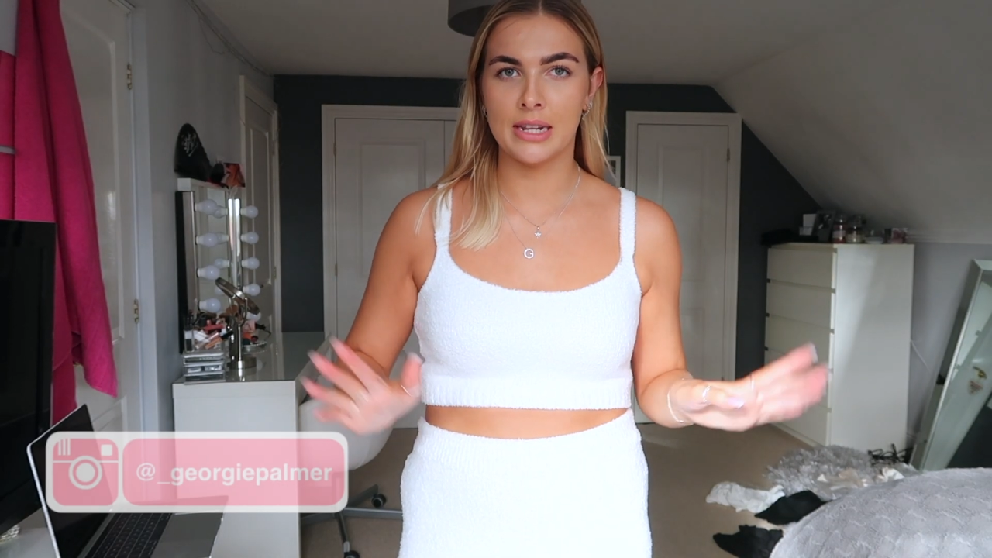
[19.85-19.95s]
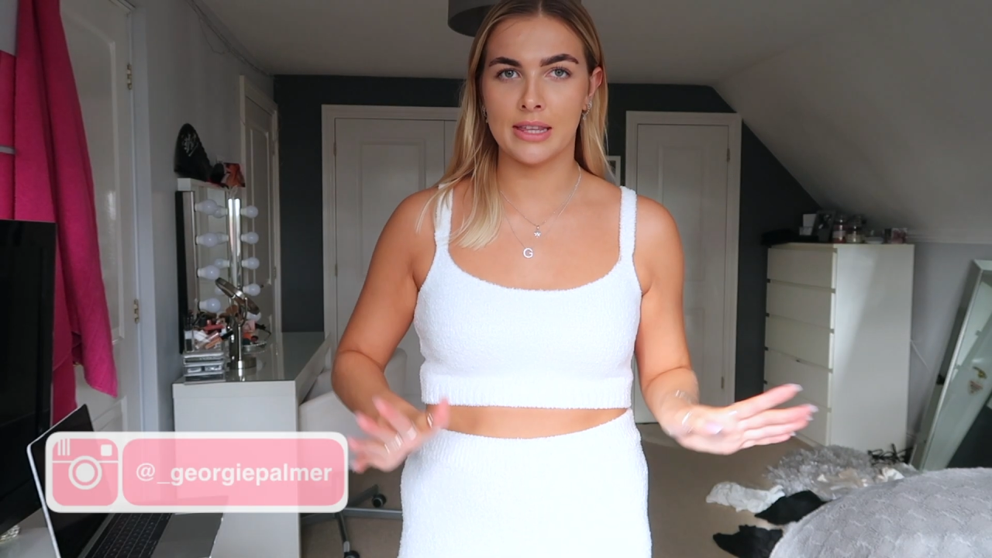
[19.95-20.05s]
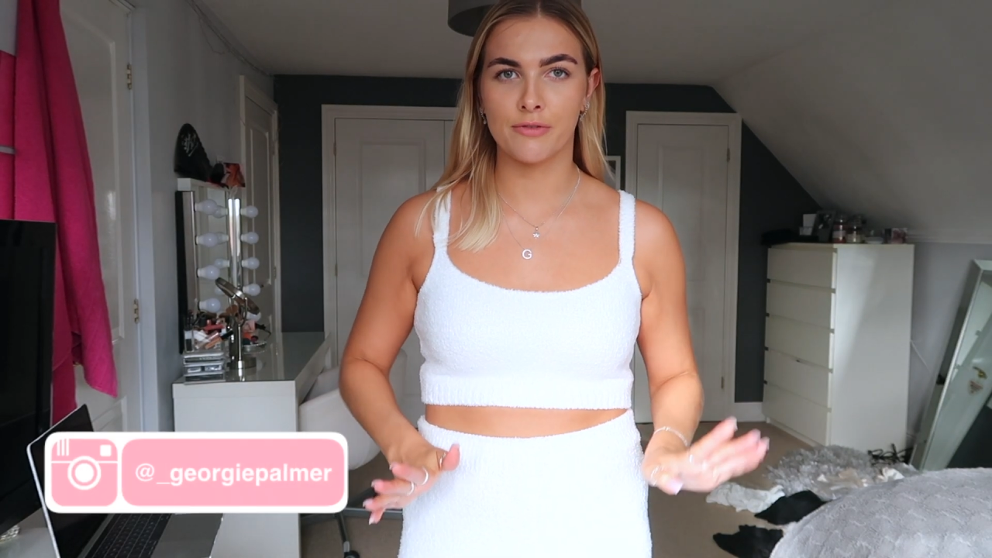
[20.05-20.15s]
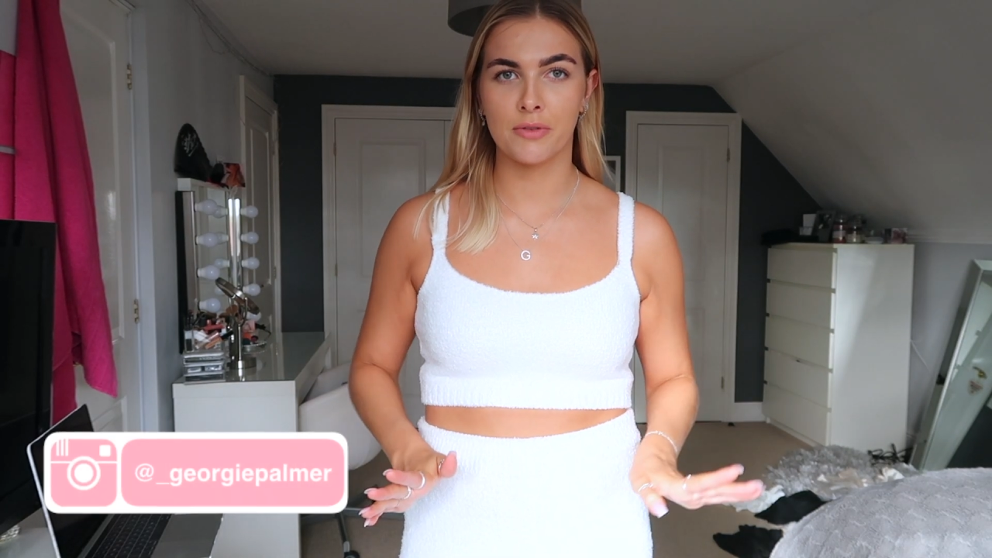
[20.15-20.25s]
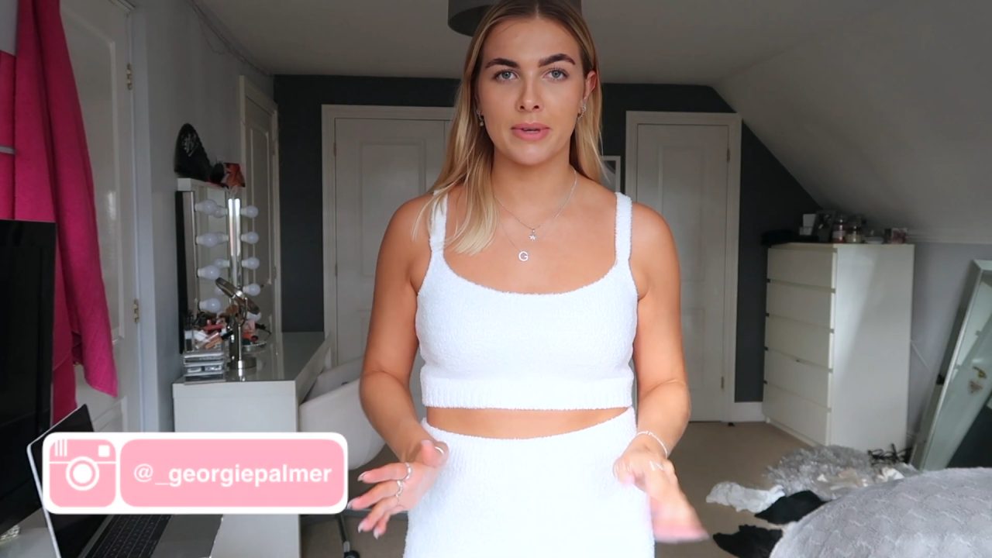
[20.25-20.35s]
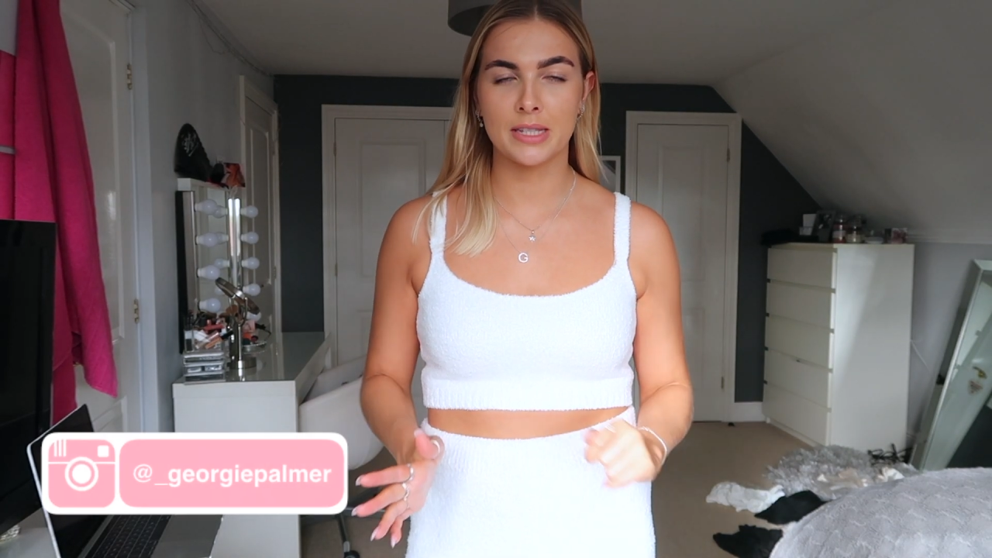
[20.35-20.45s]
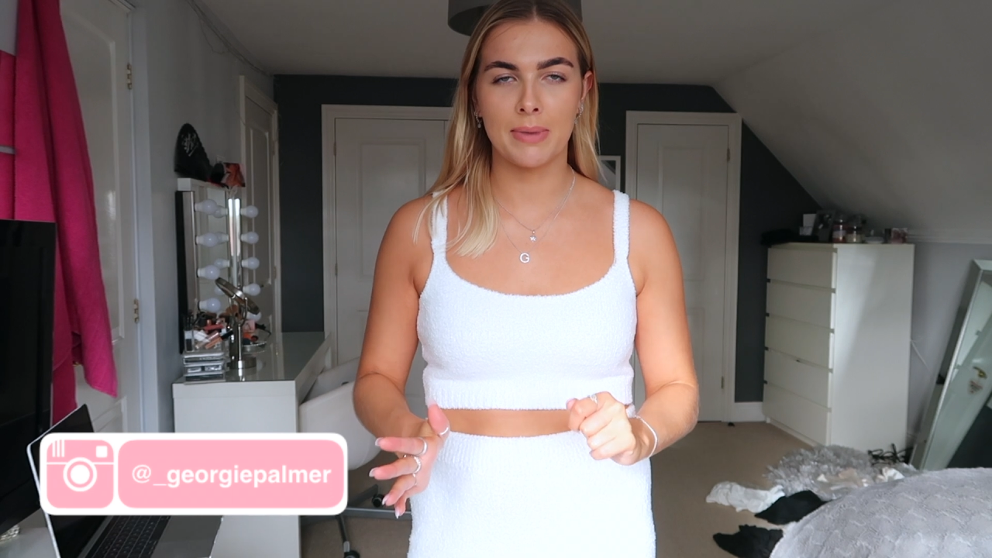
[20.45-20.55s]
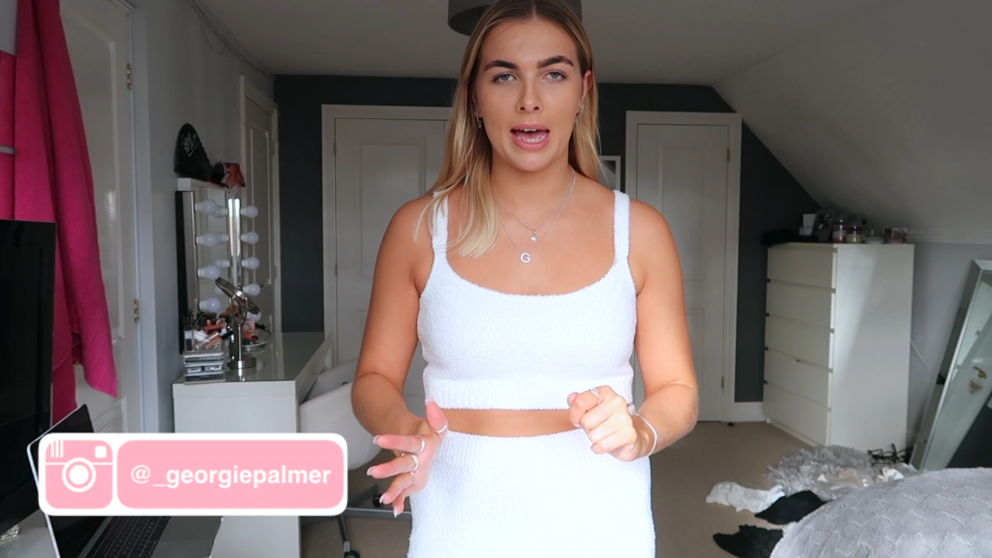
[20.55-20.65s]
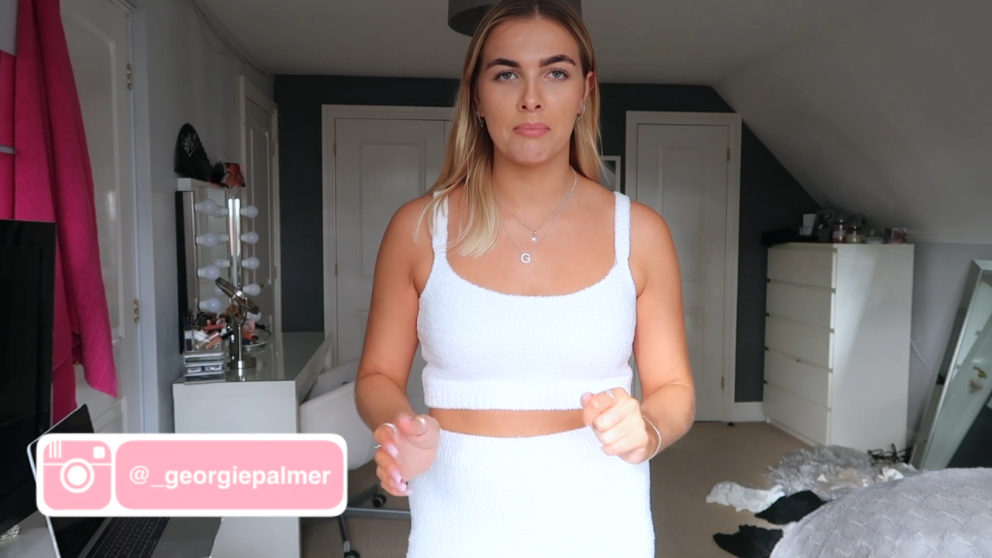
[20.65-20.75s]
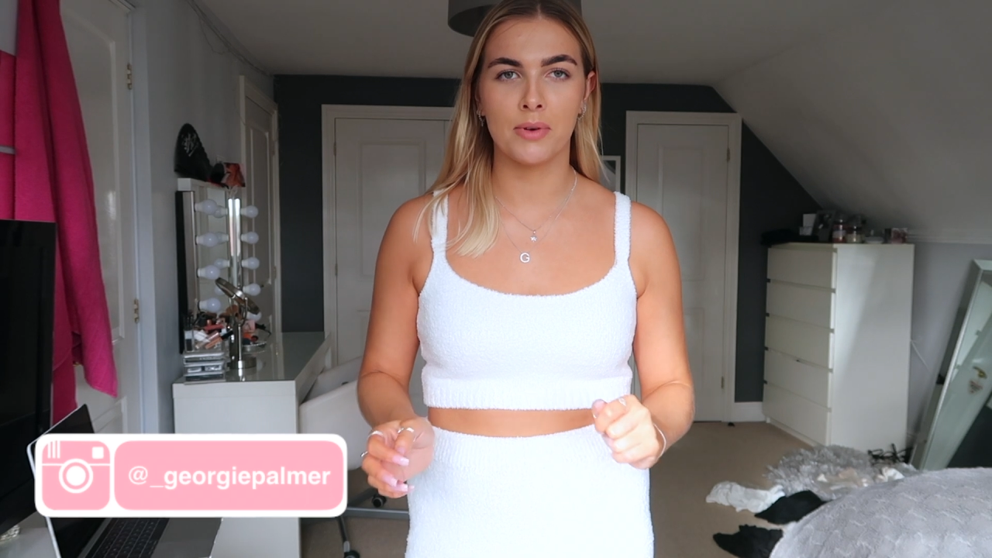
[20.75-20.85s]
anything from
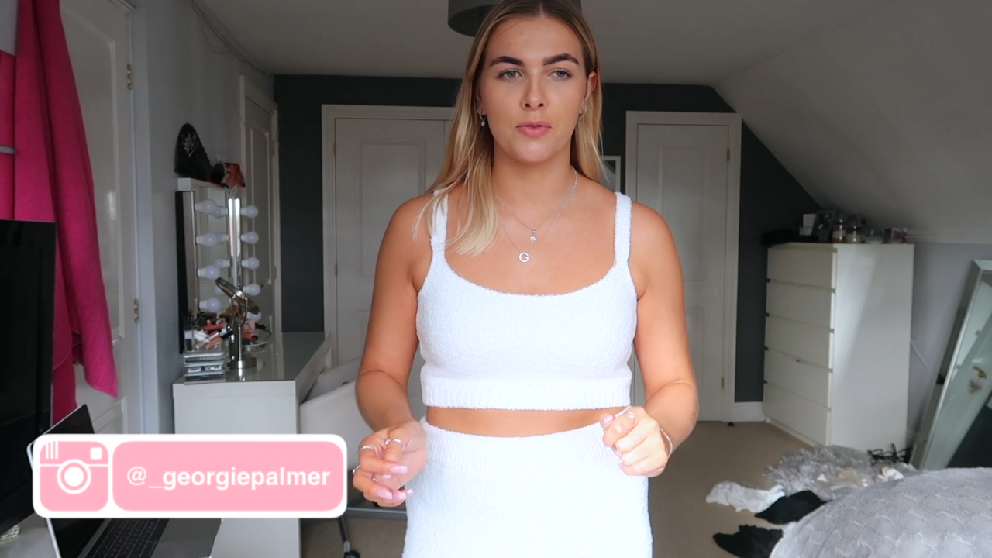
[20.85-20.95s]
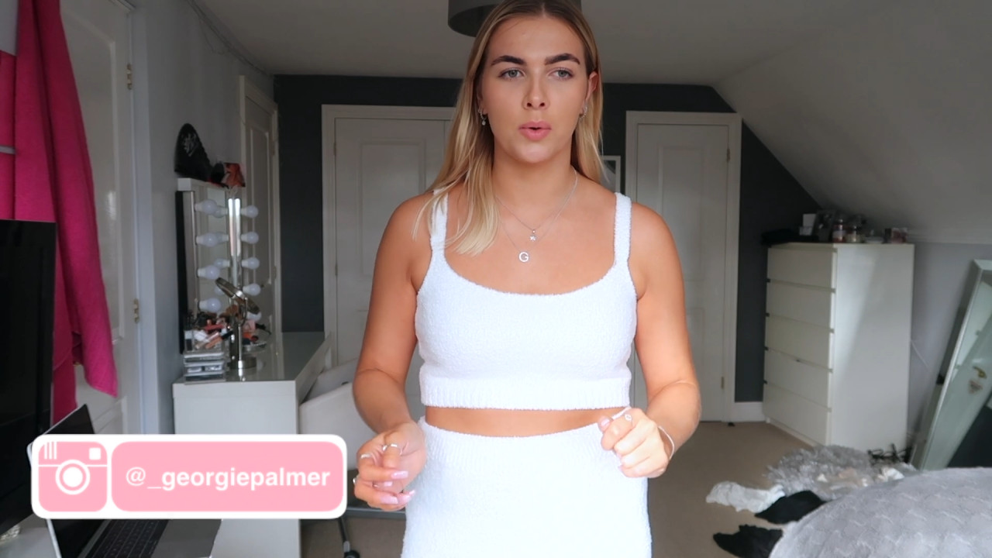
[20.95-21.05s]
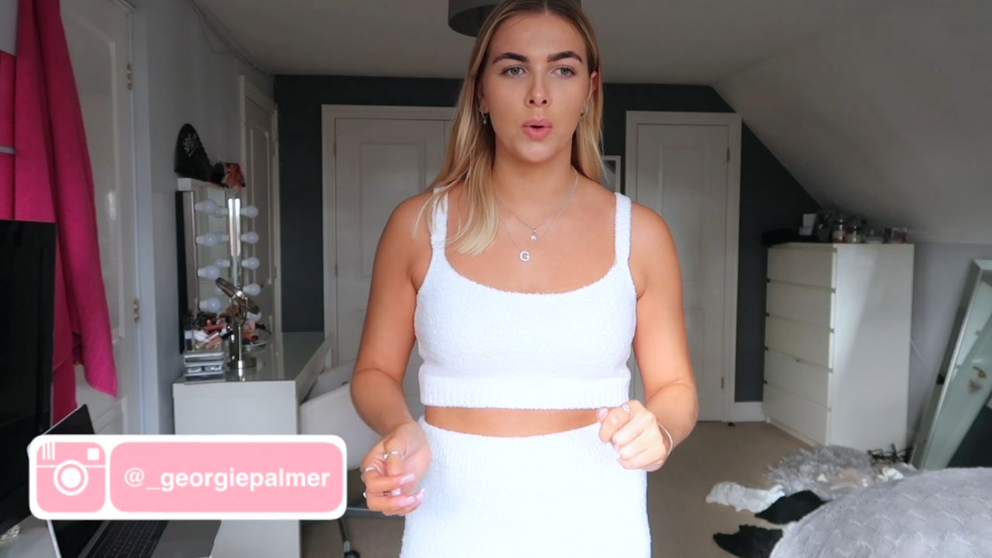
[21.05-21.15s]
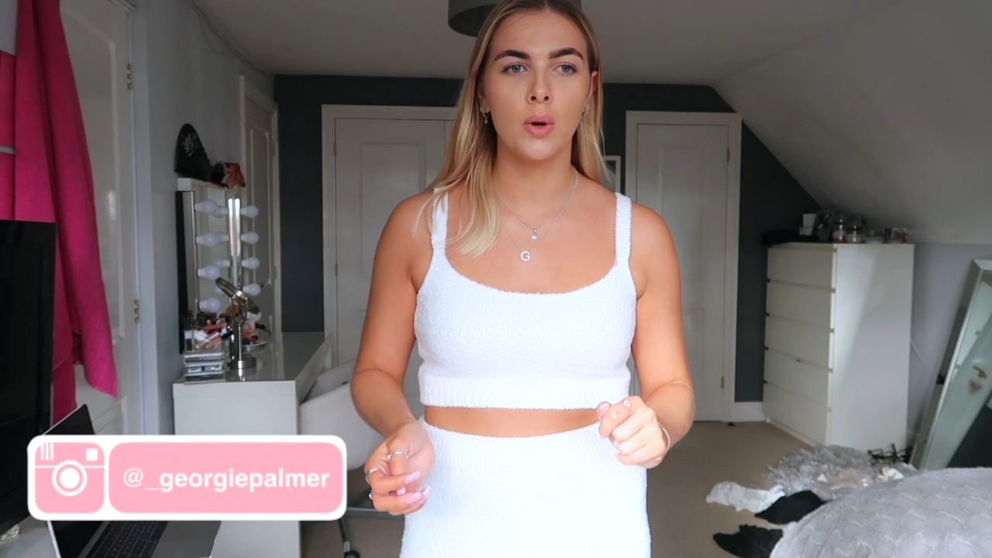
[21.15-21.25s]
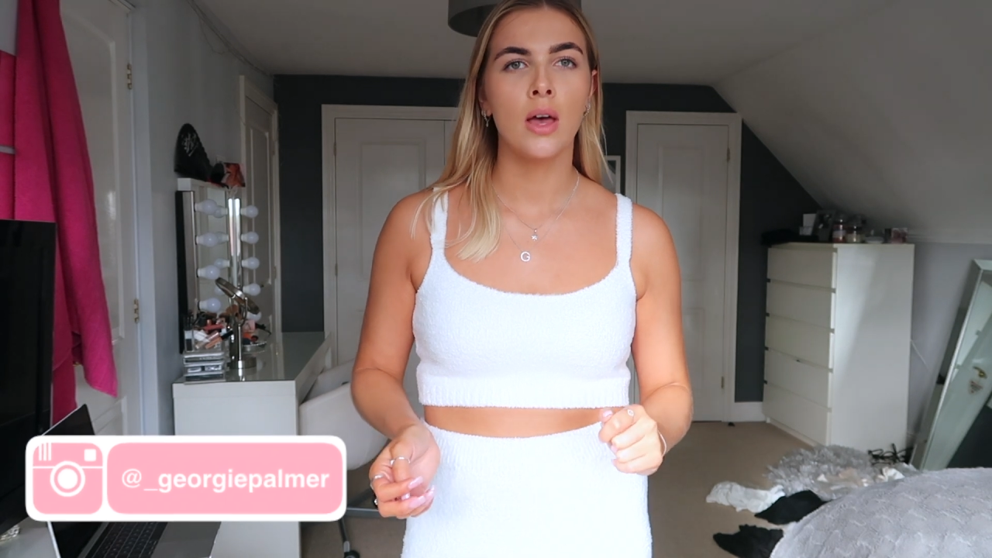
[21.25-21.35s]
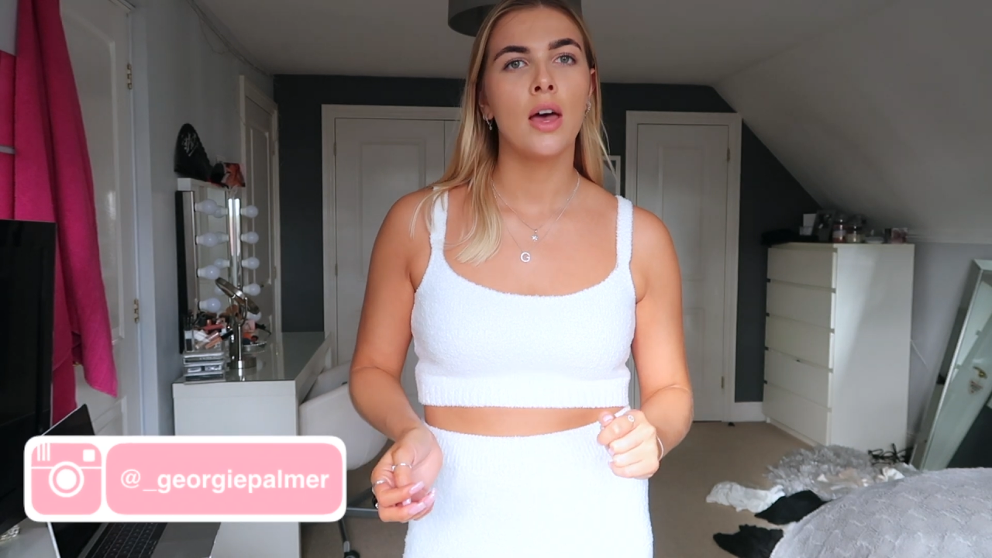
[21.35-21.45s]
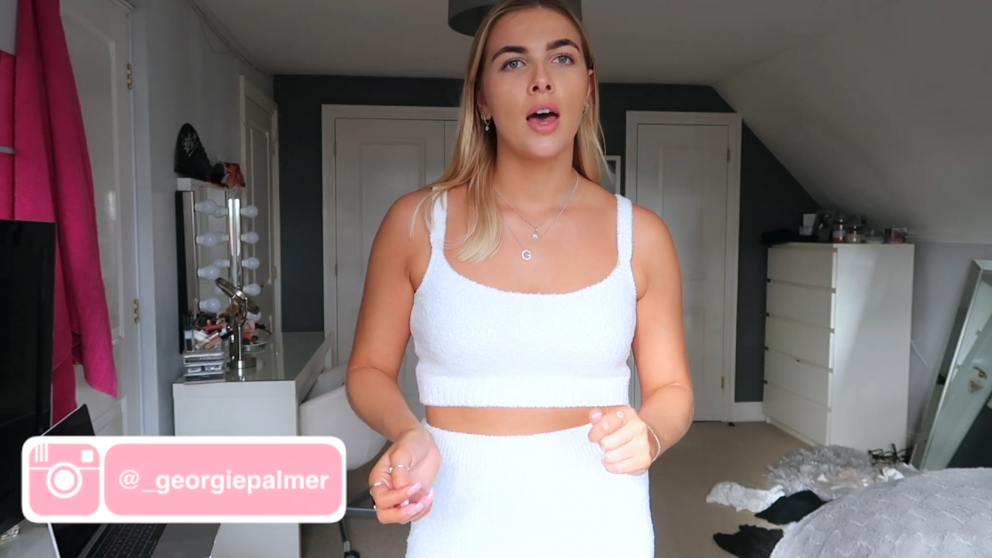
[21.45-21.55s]
MISSPAP before.